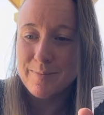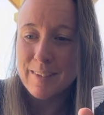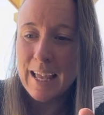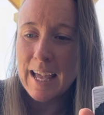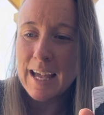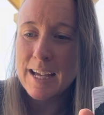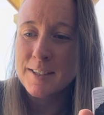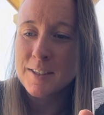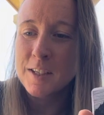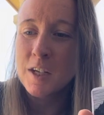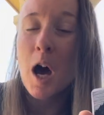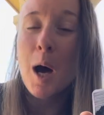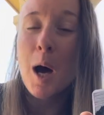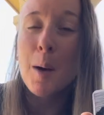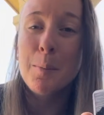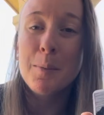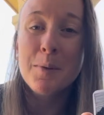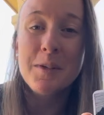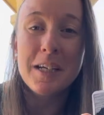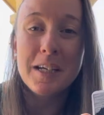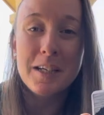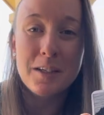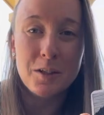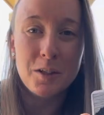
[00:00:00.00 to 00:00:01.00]
as an
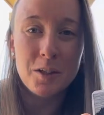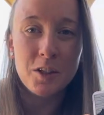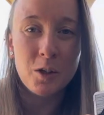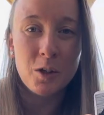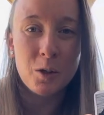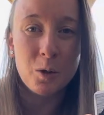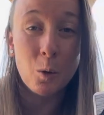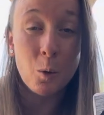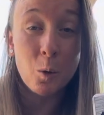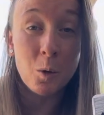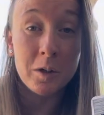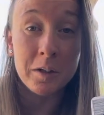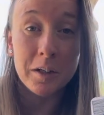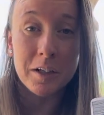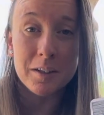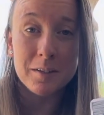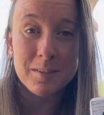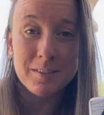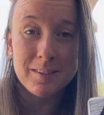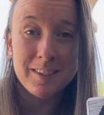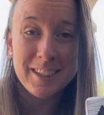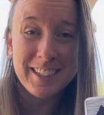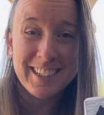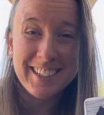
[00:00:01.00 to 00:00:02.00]
update to your order.
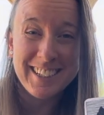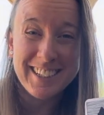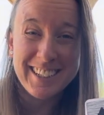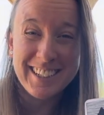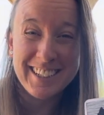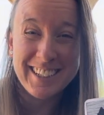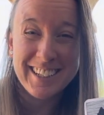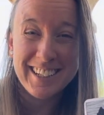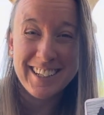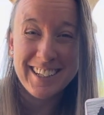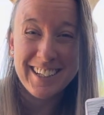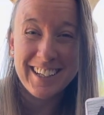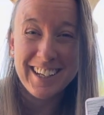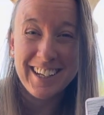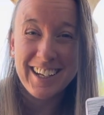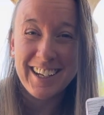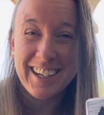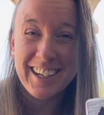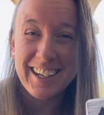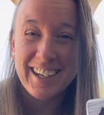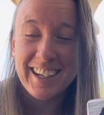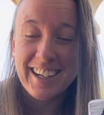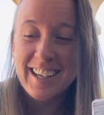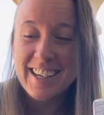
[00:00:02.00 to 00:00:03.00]

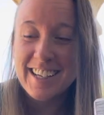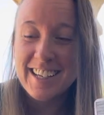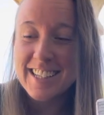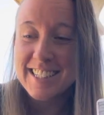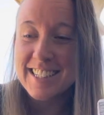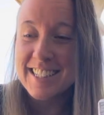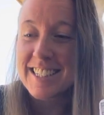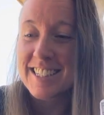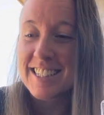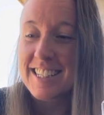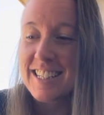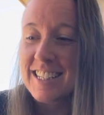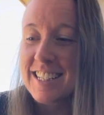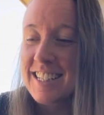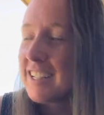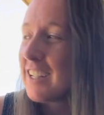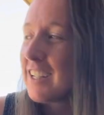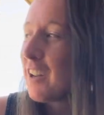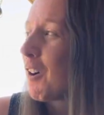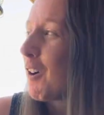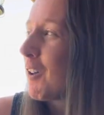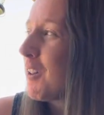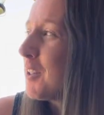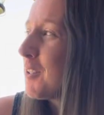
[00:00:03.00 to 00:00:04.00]
It's
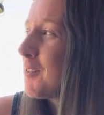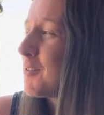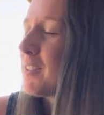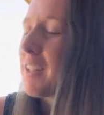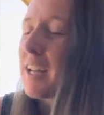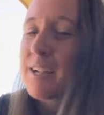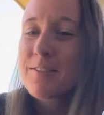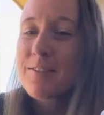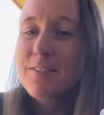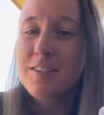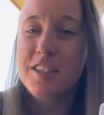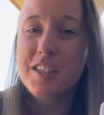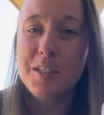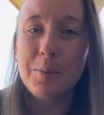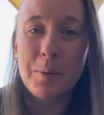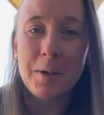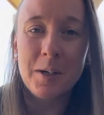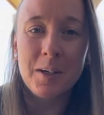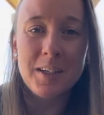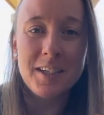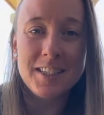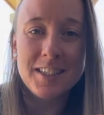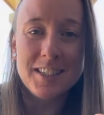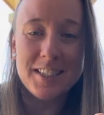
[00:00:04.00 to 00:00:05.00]
all of life
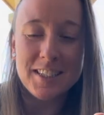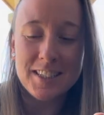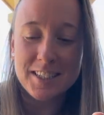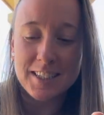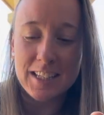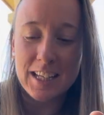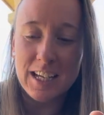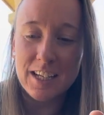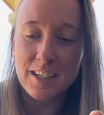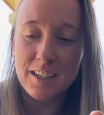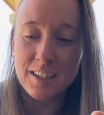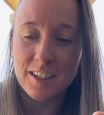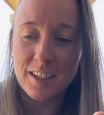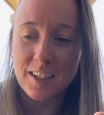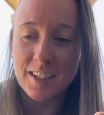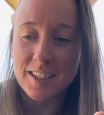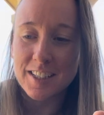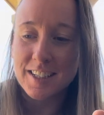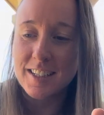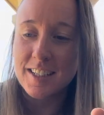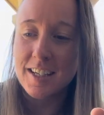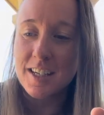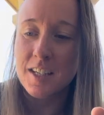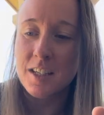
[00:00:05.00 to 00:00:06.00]
experience is like a
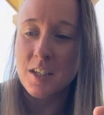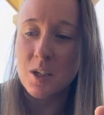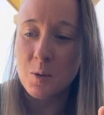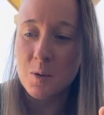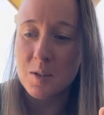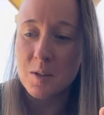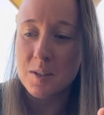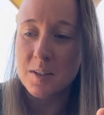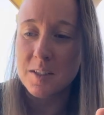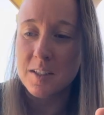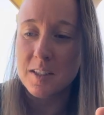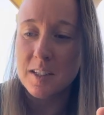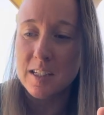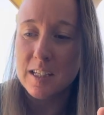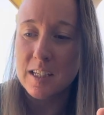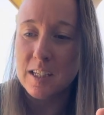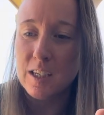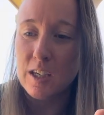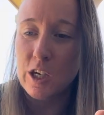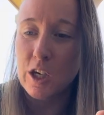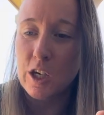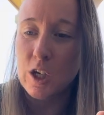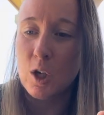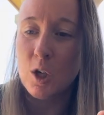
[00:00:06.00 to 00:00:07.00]
continuously
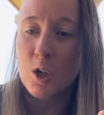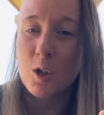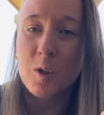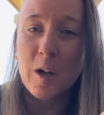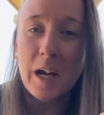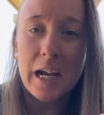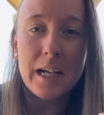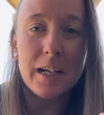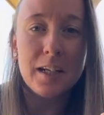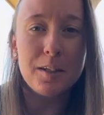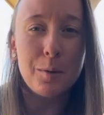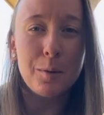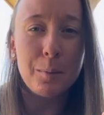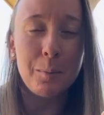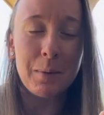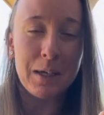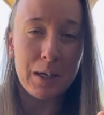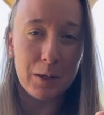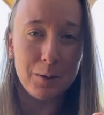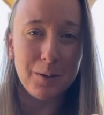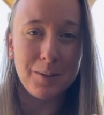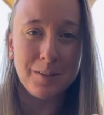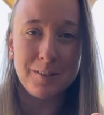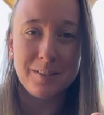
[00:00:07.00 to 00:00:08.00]
curated
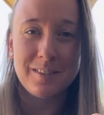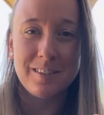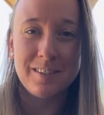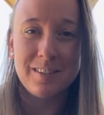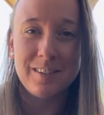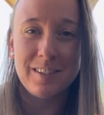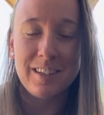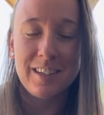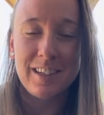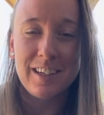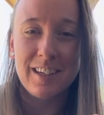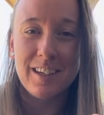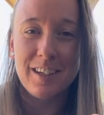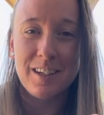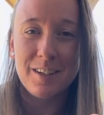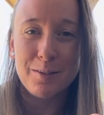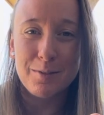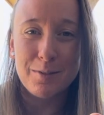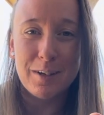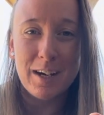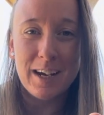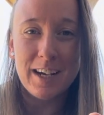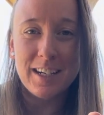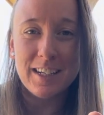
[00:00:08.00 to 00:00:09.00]
meal,
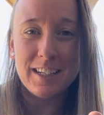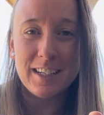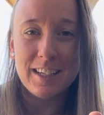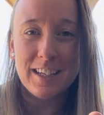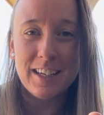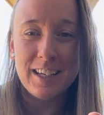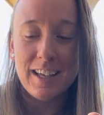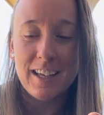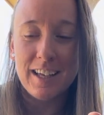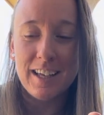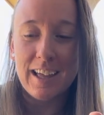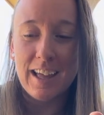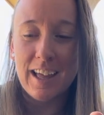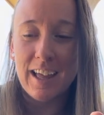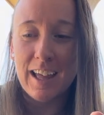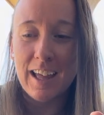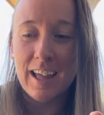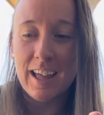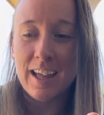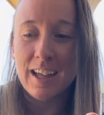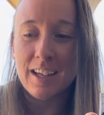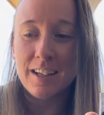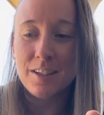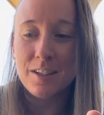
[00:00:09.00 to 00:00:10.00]
right?
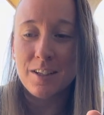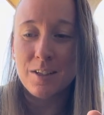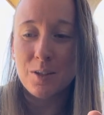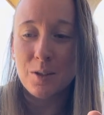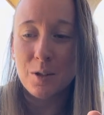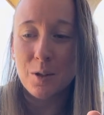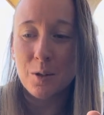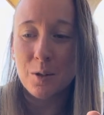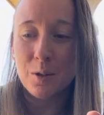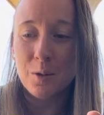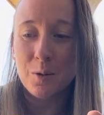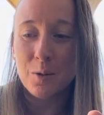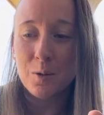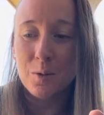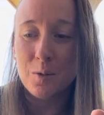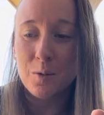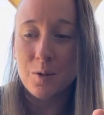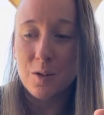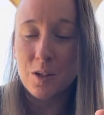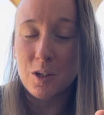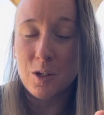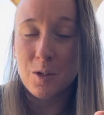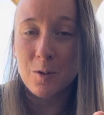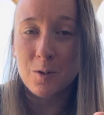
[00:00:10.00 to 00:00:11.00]
And so
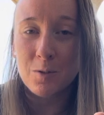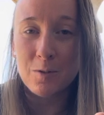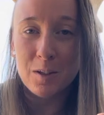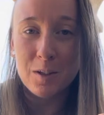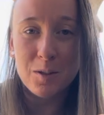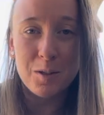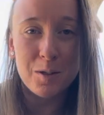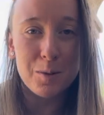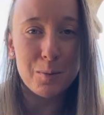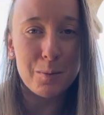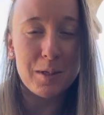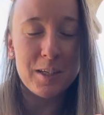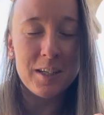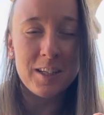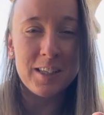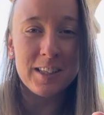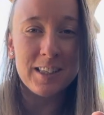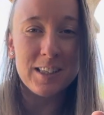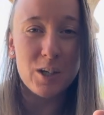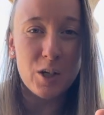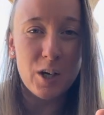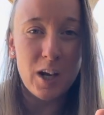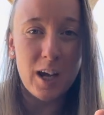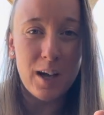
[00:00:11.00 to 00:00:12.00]
the universe, being
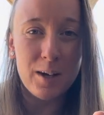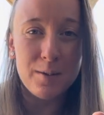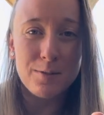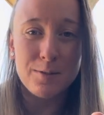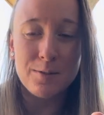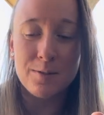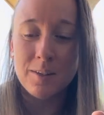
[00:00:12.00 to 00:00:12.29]
the chef,